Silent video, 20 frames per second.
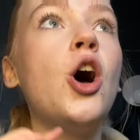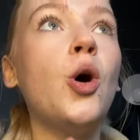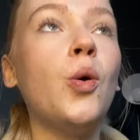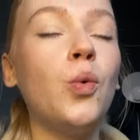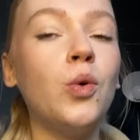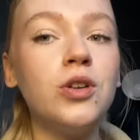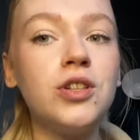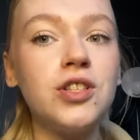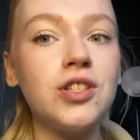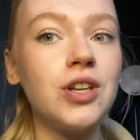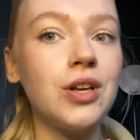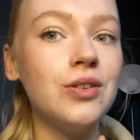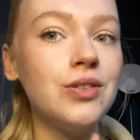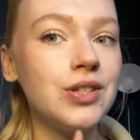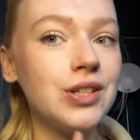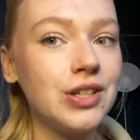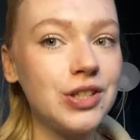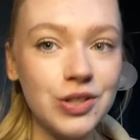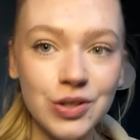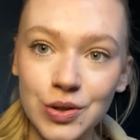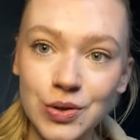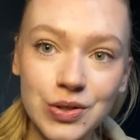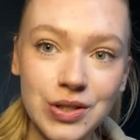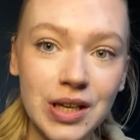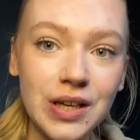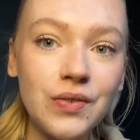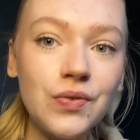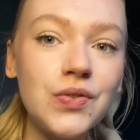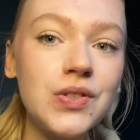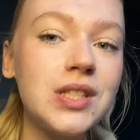Waterstones
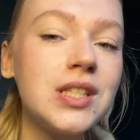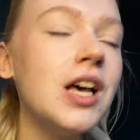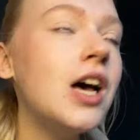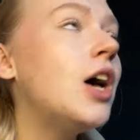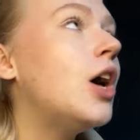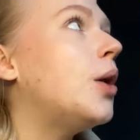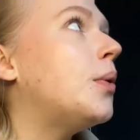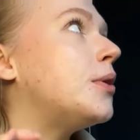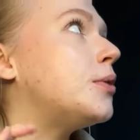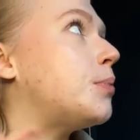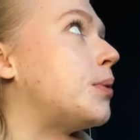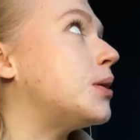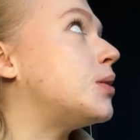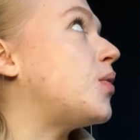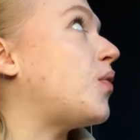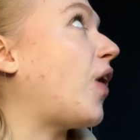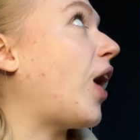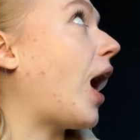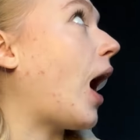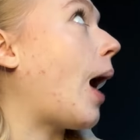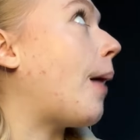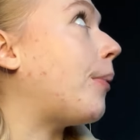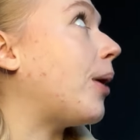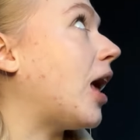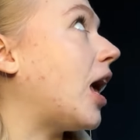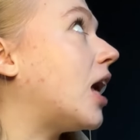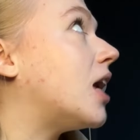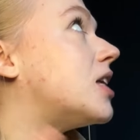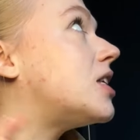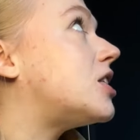exclusives, which makes me very
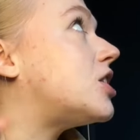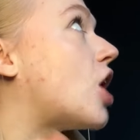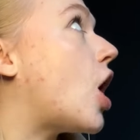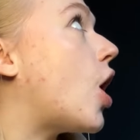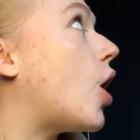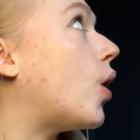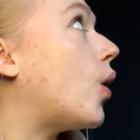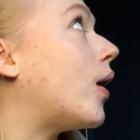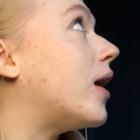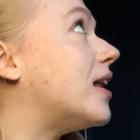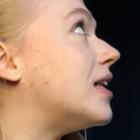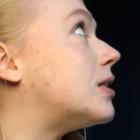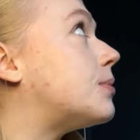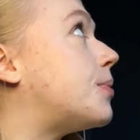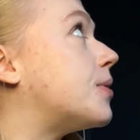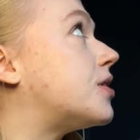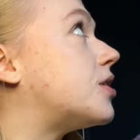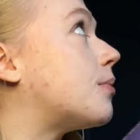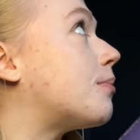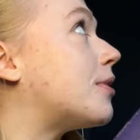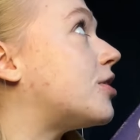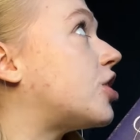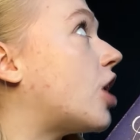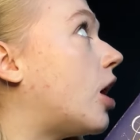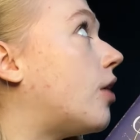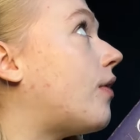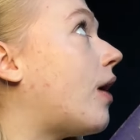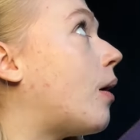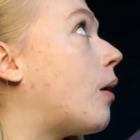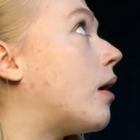happy. So I need to put this on my
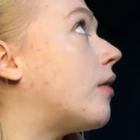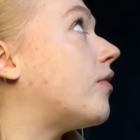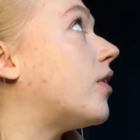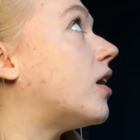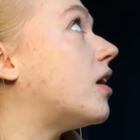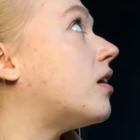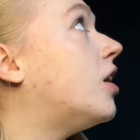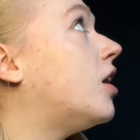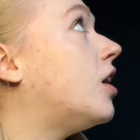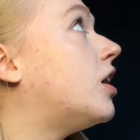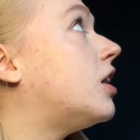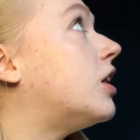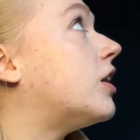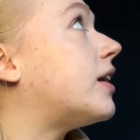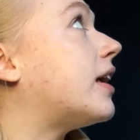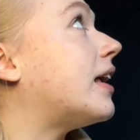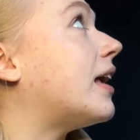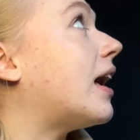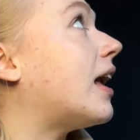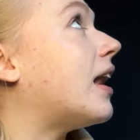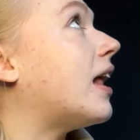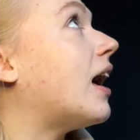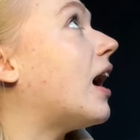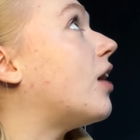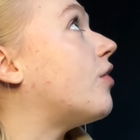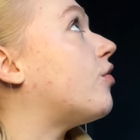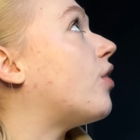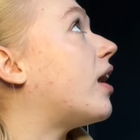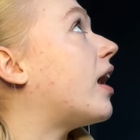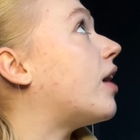shelf. However, looking at it, I
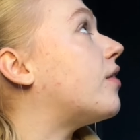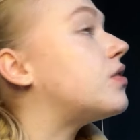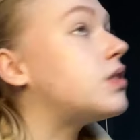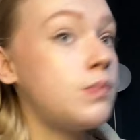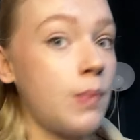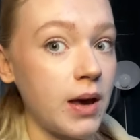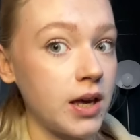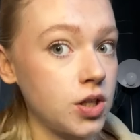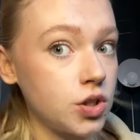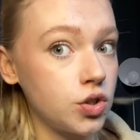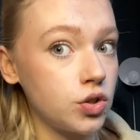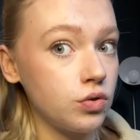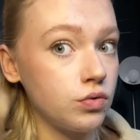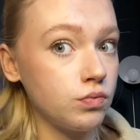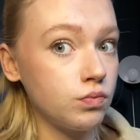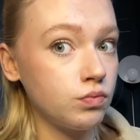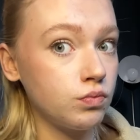ran out of space.